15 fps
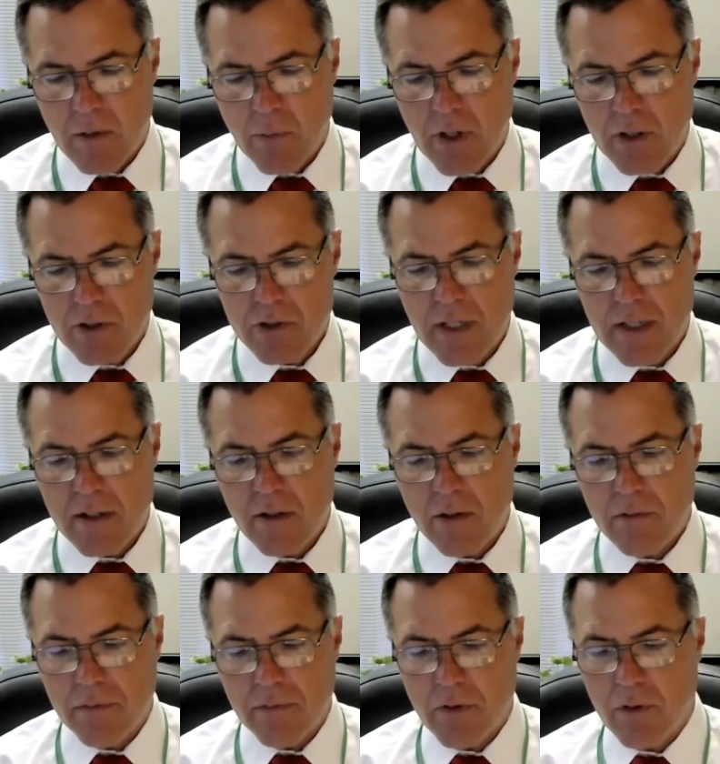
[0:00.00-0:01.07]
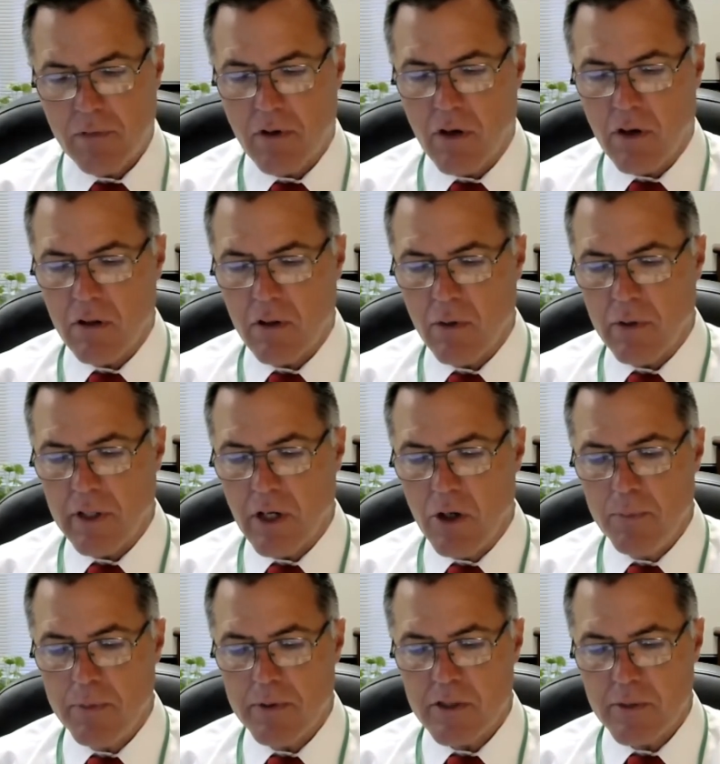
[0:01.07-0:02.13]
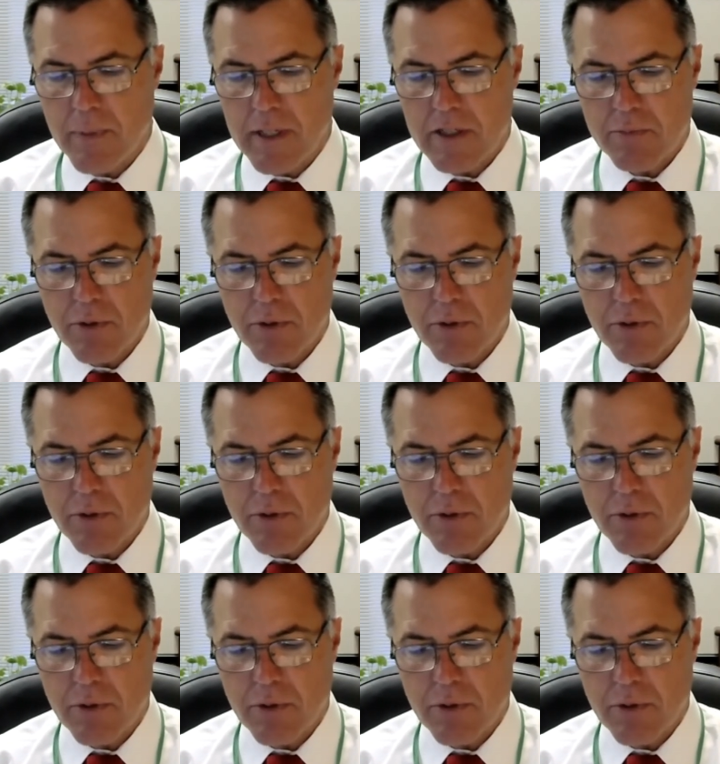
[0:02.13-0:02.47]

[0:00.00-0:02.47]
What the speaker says: We also had an overview of our ongoing open space